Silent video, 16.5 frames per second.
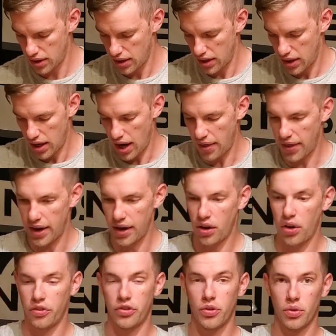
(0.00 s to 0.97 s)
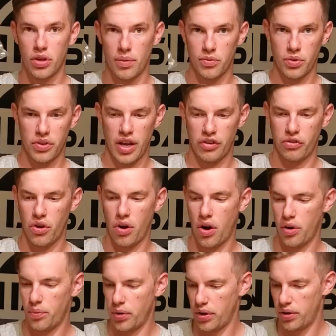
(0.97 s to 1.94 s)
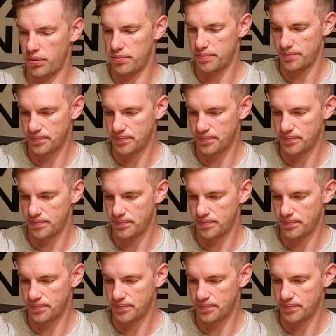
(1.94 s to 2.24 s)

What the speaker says: And then it also comes with extra hardware.